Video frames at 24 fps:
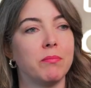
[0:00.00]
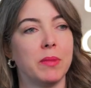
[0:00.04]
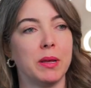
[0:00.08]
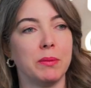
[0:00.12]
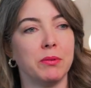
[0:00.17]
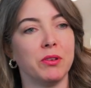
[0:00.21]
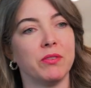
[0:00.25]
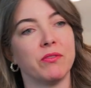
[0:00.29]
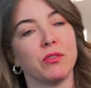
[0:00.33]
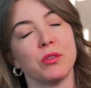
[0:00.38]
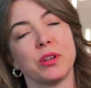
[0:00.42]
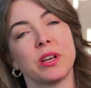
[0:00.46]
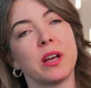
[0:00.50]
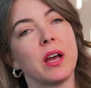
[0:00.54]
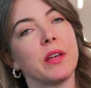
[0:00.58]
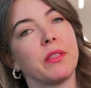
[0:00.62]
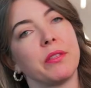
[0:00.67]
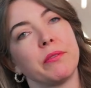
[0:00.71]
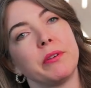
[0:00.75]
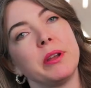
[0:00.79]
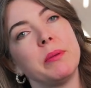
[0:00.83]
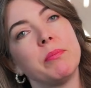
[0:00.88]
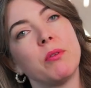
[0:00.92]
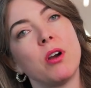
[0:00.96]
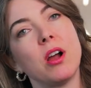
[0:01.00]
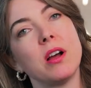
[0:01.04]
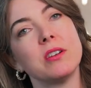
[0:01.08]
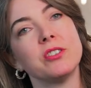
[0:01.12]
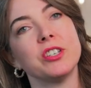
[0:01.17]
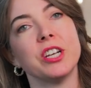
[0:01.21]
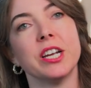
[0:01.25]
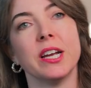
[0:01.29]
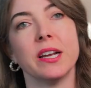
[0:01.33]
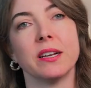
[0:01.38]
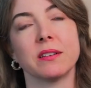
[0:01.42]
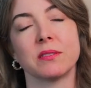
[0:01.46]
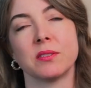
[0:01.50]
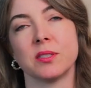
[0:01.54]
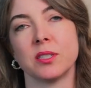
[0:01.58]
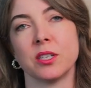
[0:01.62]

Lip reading: Maybe you've only got 3 projects,